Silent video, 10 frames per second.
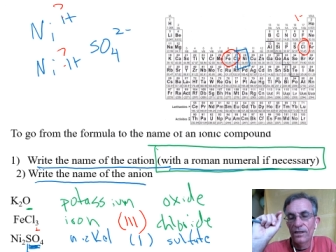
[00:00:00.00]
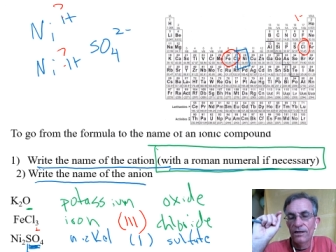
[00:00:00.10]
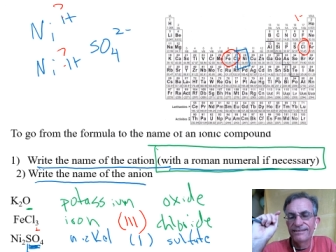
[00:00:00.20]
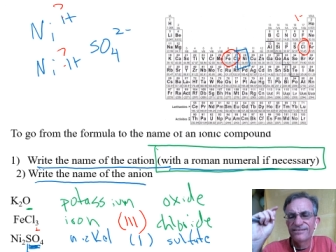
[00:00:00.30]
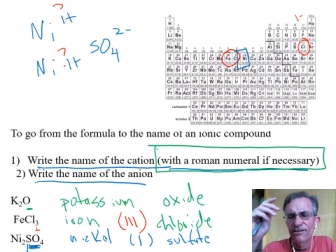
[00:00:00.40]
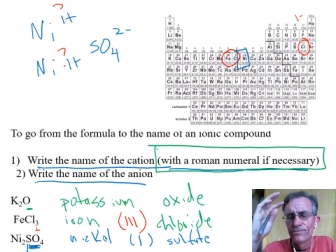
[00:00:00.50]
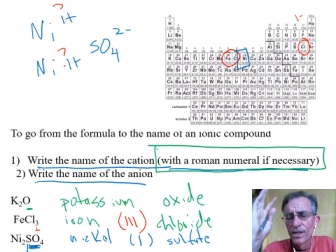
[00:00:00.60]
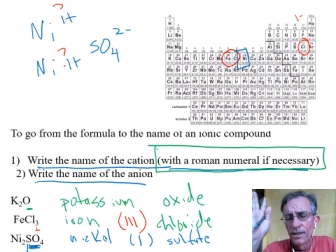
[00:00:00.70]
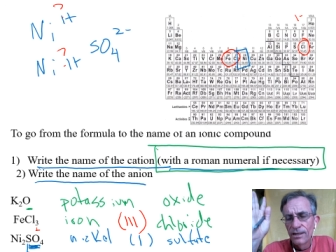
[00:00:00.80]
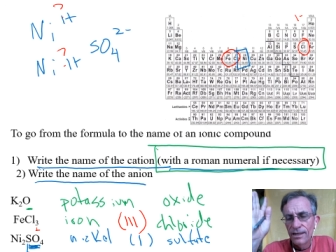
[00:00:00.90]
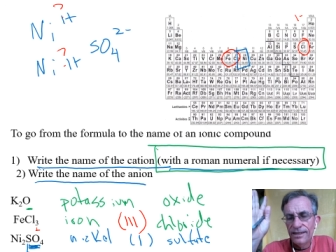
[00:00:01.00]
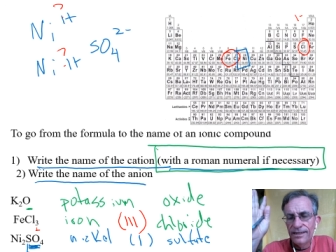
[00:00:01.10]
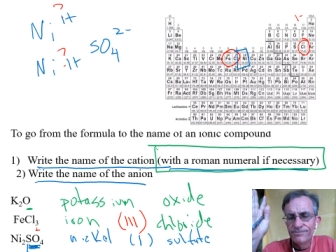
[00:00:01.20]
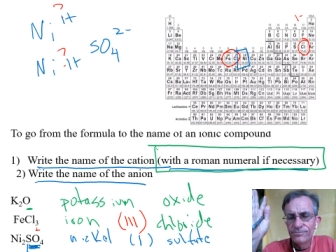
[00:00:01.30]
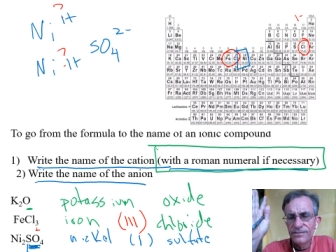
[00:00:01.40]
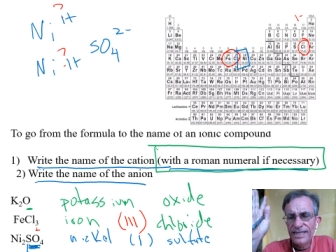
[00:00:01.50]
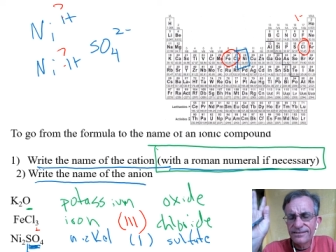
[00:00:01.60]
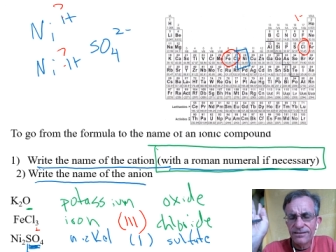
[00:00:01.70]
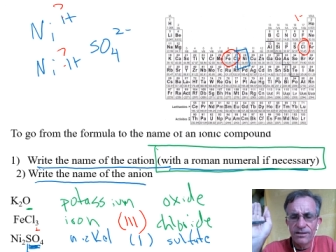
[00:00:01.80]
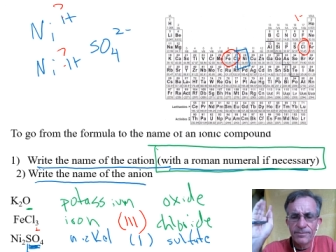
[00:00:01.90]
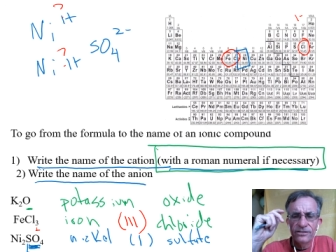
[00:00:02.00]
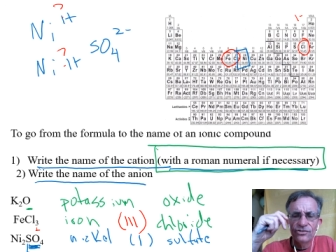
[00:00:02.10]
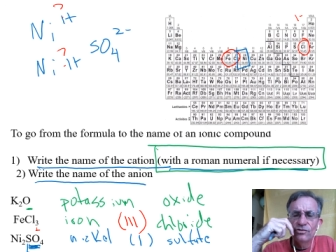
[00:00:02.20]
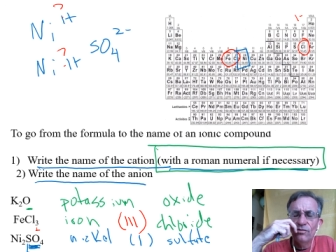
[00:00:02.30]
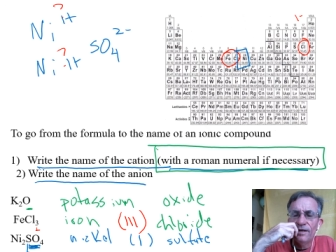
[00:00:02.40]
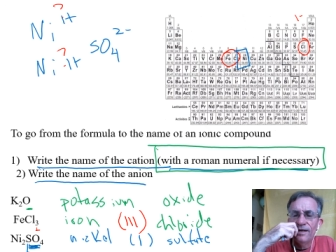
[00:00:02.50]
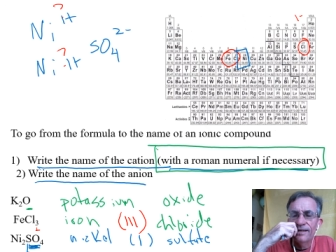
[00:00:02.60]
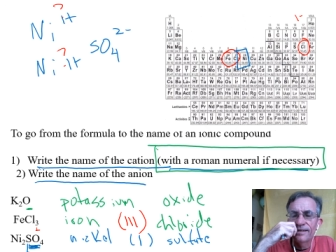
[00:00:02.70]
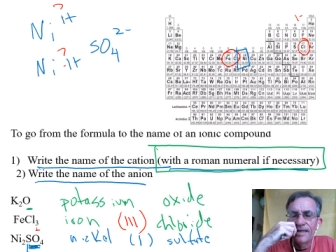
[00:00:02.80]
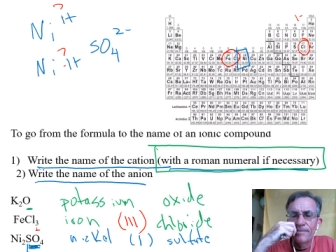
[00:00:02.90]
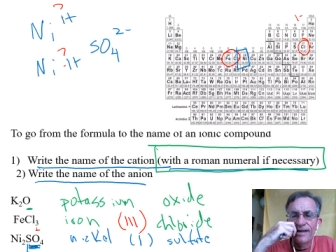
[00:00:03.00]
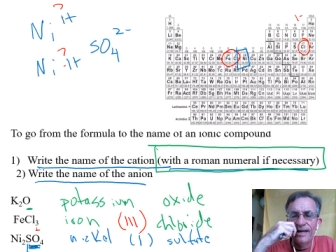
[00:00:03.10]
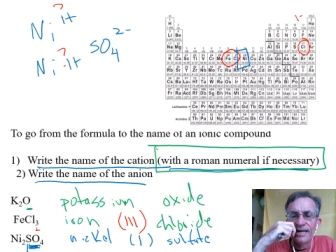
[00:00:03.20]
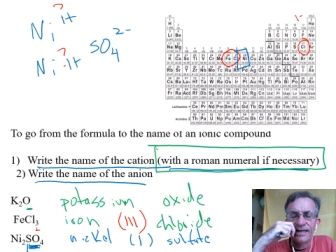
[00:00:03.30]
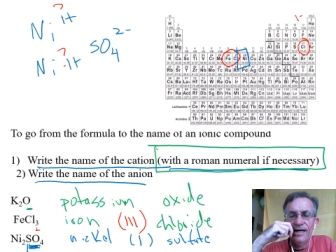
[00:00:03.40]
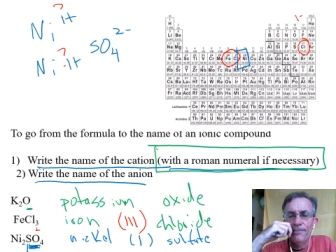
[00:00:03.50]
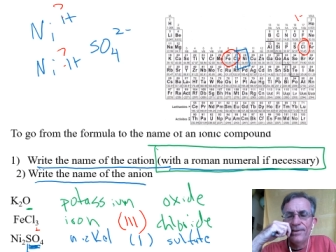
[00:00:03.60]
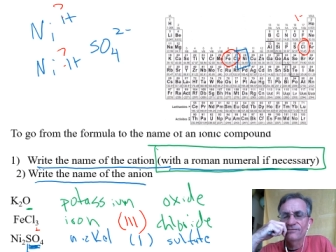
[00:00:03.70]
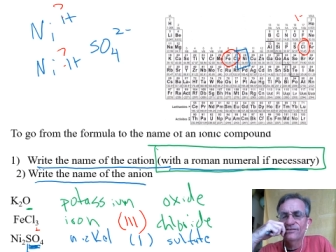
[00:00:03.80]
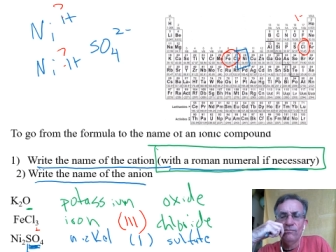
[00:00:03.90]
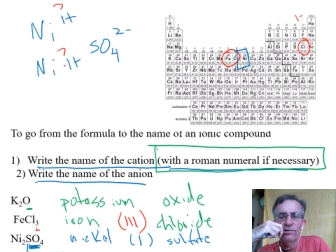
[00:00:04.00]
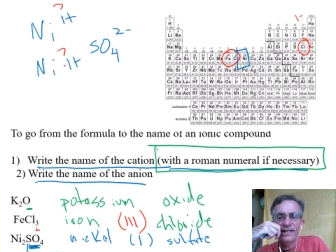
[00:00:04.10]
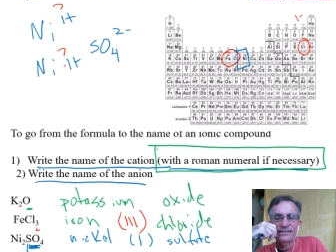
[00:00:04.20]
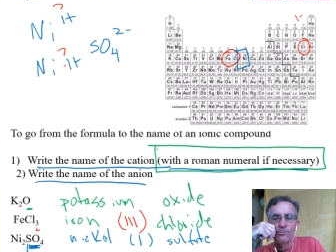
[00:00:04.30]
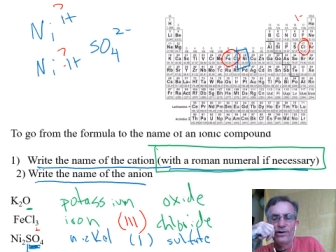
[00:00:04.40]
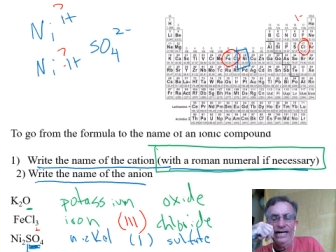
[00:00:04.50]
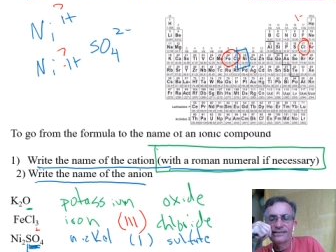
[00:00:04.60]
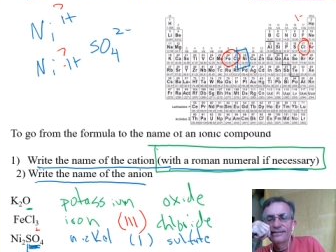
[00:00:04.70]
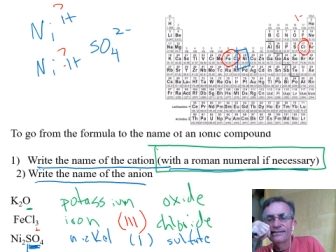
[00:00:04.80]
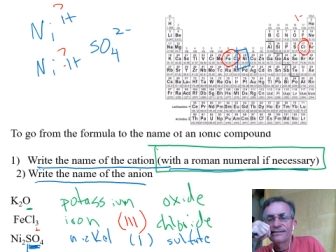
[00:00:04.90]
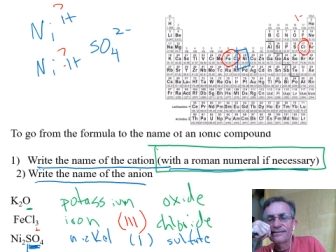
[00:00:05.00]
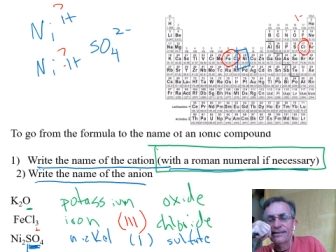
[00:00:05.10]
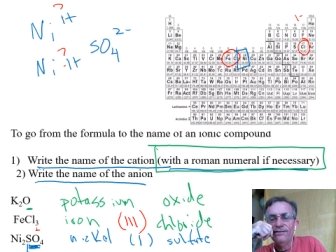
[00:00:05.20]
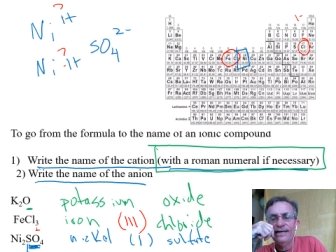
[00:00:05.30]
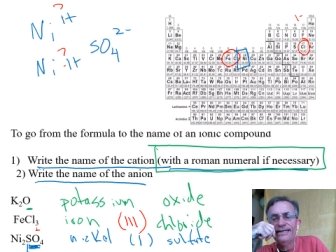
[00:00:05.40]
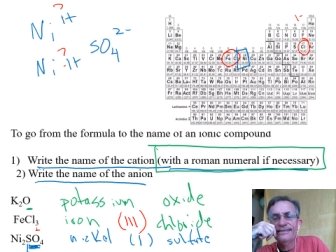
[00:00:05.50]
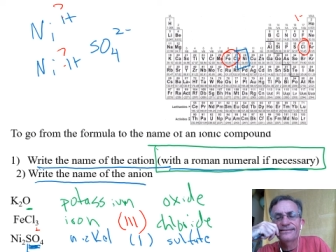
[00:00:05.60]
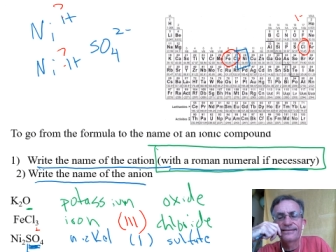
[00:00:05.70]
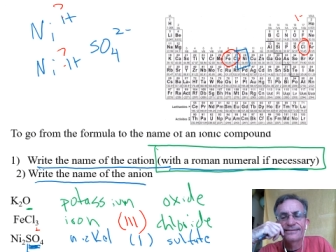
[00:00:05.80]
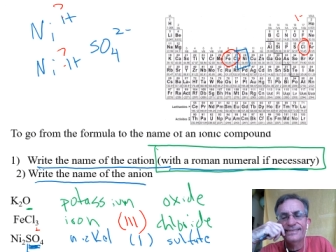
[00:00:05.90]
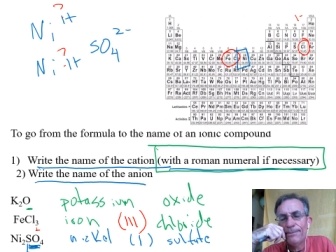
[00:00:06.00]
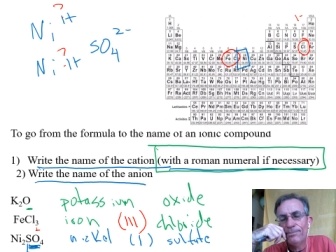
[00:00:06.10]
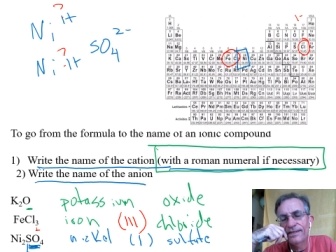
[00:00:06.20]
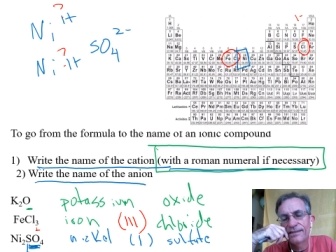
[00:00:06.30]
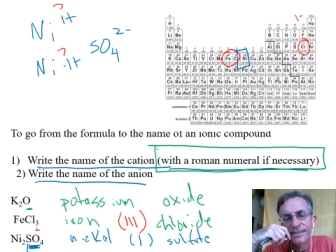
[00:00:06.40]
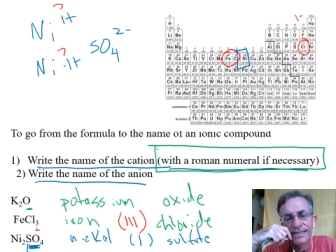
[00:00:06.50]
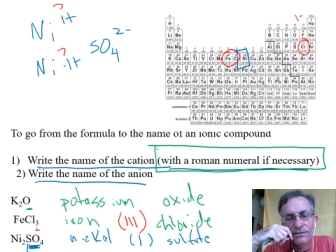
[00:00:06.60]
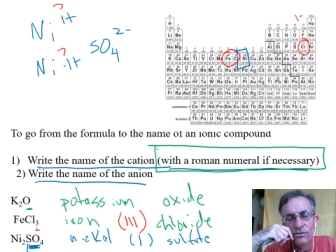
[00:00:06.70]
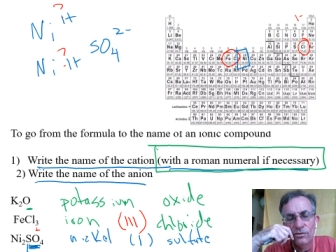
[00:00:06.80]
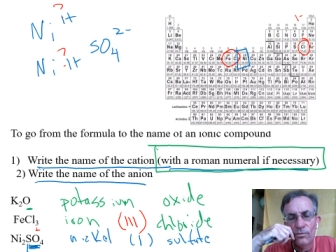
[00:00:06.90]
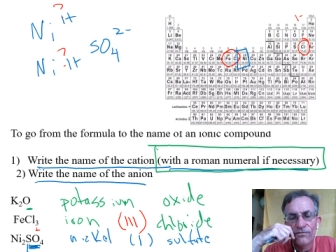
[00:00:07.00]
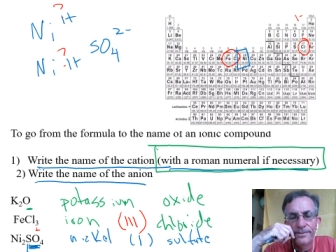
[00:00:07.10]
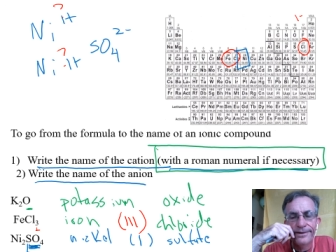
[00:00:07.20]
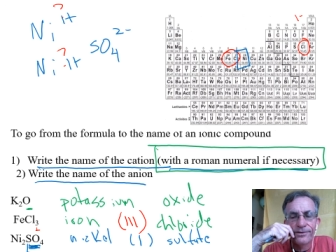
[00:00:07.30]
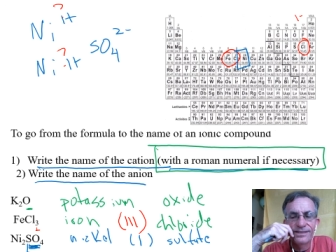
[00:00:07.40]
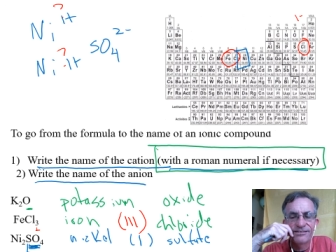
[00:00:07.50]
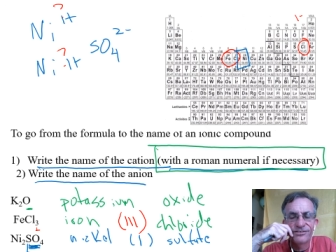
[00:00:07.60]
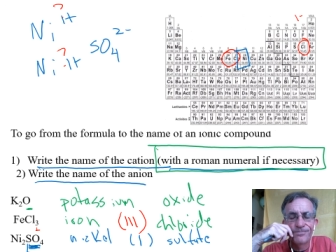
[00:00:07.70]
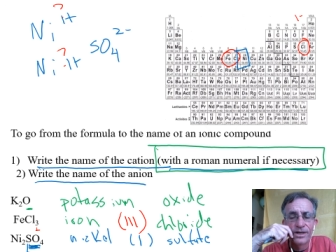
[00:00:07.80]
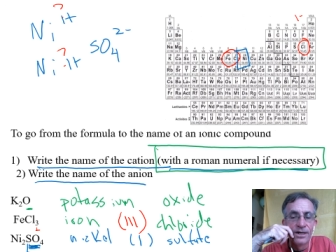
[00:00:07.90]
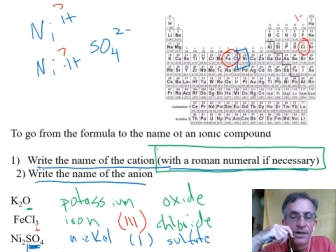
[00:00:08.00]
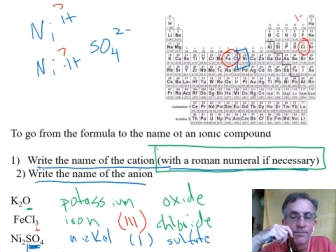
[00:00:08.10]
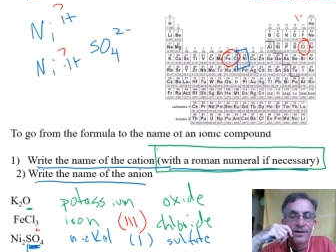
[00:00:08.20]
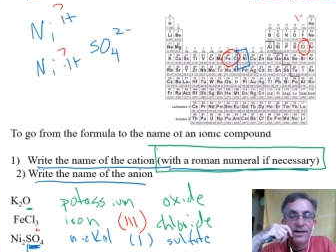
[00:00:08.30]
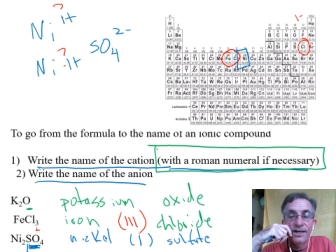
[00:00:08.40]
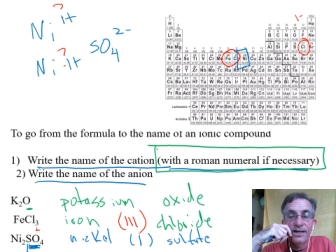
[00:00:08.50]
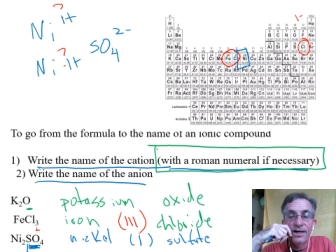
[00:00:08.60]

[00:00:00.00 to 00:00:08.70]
All right, so that's all I'm going to do on naming ionic compounds. So we'll get some practice in class and in sapling to get a little more familiar with this. But